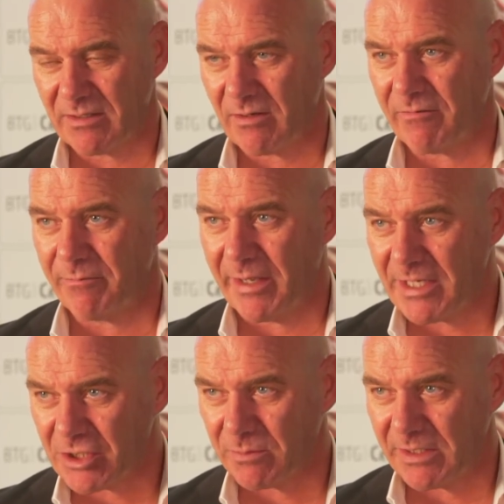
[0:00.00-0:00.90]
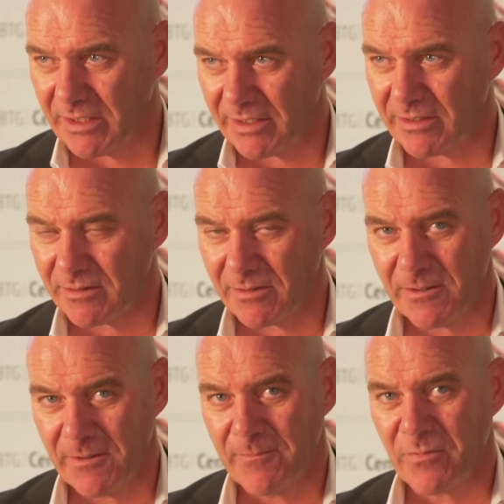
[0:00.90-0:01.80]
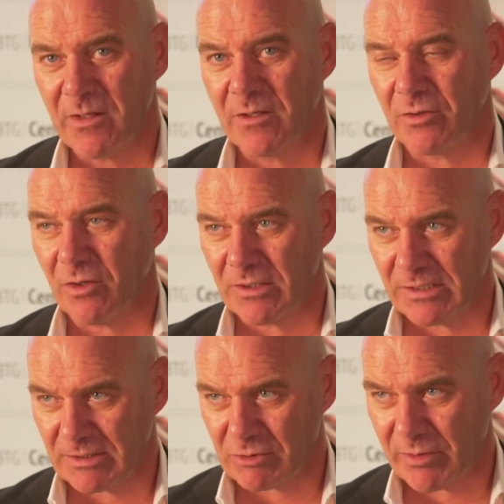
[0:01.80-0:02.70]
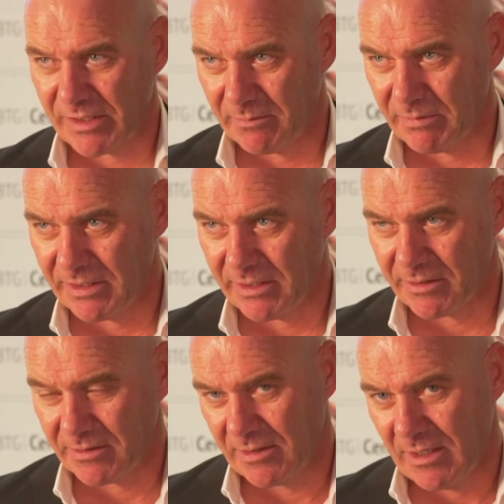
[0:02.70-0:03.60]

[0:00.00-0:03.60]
of major bleeding, non-intracranial bleeding,